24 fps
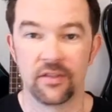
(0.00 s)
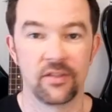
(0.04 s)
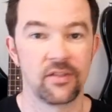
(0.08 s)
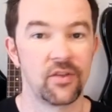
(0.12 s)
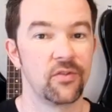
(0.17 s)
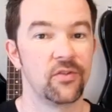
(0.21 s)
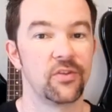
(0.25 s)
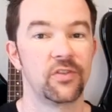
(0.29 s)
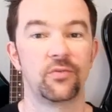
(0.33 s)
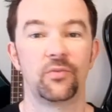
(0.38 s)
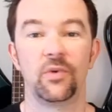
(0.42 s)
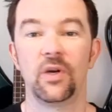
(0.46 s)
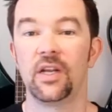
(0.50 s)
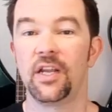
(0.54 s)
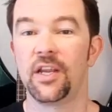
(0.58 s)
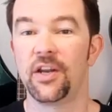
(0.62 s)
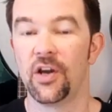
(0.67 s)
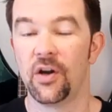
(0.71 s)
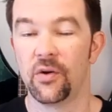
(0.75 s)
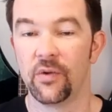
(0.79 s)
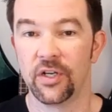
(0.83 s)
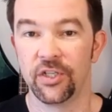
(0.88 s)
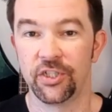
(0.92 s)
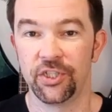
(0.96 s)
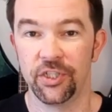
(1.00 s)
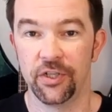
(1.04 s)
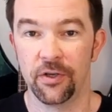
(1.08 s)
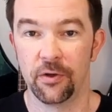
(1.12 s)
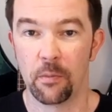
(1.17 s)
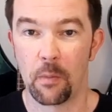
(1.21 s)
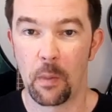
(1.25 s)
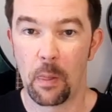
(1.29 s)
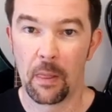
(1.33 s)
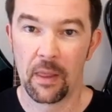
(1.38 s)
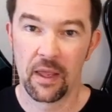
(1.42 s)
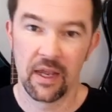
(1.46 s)
So there's really no issue.
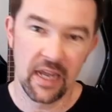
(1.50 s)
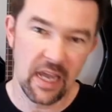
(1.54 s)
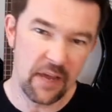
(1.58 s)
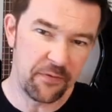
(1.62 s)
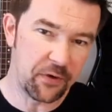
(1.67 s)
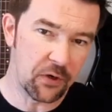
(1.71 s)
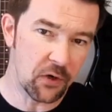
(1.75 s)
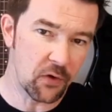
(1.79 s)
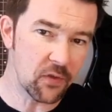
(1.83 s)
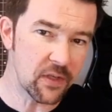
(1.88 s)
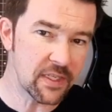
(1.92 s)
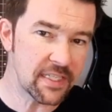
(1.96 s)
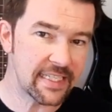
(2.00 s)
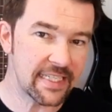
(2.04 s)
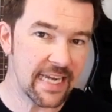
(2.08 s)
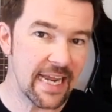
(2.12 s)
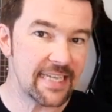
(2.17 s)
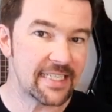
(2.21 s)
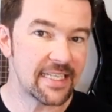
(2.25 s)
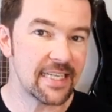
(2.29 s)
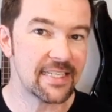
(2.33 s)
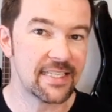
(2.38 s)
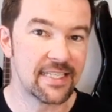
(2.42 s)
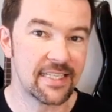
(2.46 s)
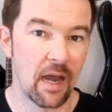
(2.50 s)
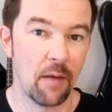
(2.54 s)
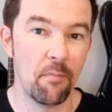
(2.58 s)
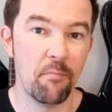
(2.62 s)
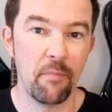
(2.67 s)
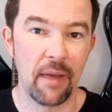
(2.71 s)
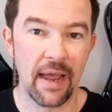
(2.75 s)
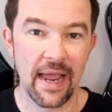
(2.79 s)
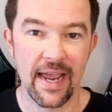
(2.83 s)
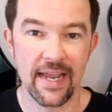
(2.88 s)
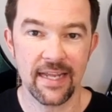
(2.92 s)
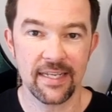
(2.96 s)
If you're in the States, some
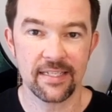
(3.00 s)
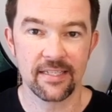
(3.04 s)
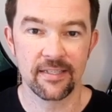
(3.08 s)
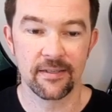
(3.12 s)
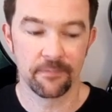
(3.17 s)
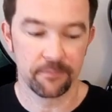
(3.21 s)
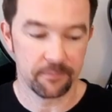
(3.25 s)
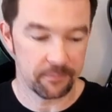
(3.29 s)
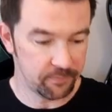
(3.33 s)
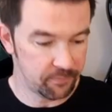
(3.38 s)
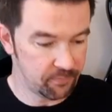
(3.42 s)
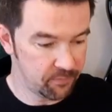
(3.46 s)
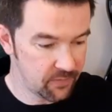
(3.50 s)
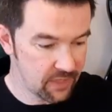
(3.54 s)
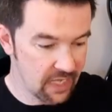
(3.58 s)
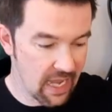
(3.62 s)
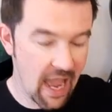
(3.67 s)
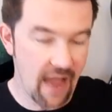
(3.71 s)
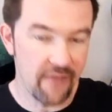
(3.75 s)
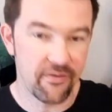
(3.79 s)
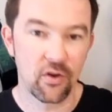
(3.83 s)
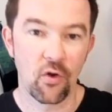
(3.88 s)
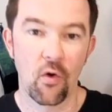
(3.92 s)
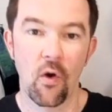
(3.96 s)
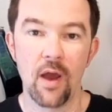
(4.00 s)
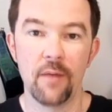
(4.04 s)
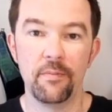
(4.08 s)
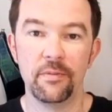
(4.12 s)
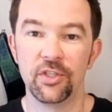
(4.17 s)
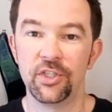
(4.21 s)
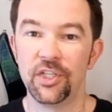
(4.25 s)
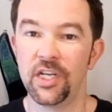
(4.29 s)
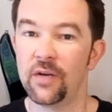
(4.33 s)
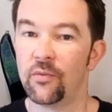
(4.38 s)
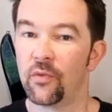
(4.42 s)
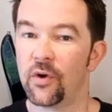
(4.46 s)
banks have a coin
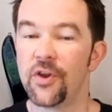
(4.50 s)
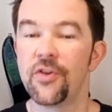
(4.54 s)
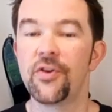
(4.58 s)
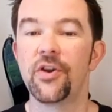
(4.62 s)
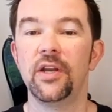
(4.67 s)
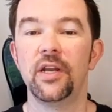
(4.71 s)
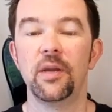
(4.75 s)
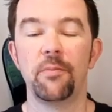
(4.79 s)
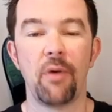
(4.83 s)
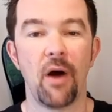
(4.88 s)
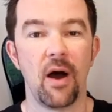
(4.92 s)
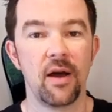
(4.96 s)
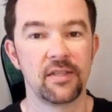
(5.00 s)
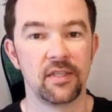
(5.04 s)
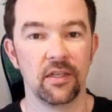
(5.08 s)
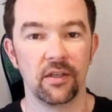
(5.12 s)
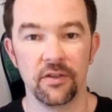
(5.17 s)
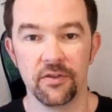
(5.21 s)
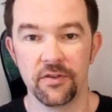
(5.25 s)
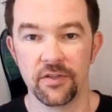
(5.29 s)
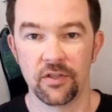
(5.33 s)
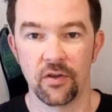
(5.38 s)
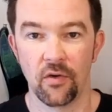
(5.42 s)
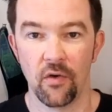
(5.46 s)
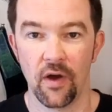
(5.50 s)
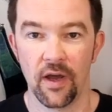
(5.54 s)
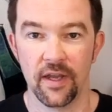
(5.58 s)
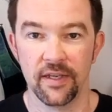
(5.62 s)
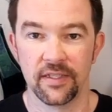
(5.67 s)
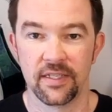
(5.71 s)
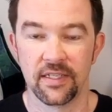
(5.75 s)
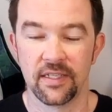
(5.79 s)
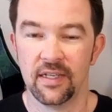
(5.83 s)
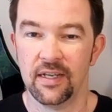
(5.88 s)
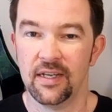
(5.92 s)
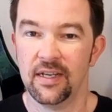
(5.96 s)
machine where you can deposit loose
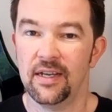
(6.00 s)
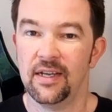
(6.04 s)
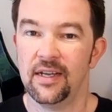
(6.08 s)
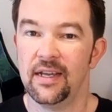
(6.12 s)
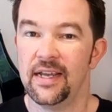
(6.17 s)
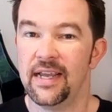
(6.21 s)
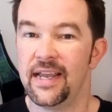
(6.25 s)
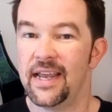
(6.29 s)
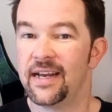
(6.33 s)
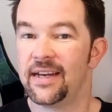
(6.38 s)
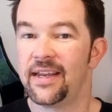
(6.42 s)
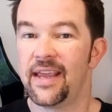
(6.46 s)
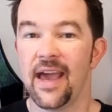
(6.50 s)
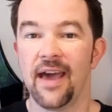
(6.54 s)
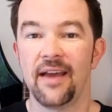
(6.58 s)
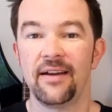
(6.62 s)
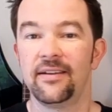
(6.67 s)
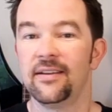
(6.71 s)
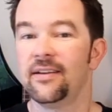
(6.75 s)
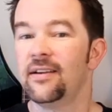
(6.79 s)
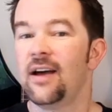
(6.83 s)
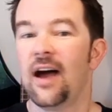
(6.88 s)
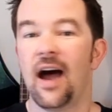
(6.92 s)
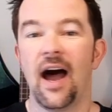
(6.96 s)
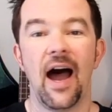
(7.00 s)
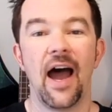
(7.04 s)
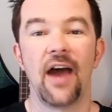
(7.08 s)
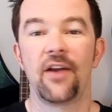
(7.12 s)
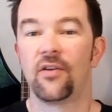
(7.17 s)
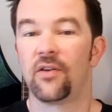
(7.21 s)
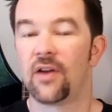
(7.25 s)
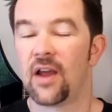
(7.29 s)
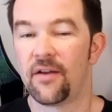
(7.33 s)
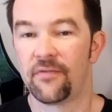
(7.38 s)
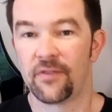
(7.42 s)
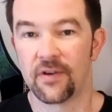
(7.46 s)
coins. In Canada, I
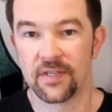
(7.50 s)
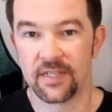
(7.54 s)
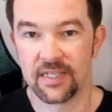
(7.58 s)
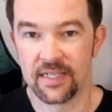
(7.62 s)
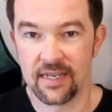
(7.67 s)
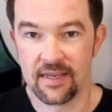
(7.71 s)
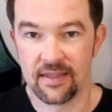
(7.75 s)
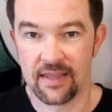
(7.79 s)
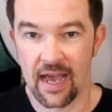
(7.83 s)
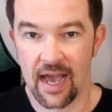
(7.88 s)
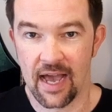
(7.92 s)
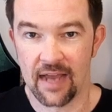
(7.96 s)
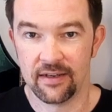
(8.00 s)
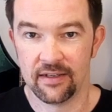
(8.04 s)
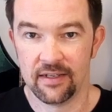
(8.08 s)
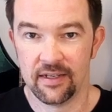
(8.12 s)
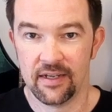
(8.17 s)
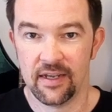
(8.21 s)
don't ever see that.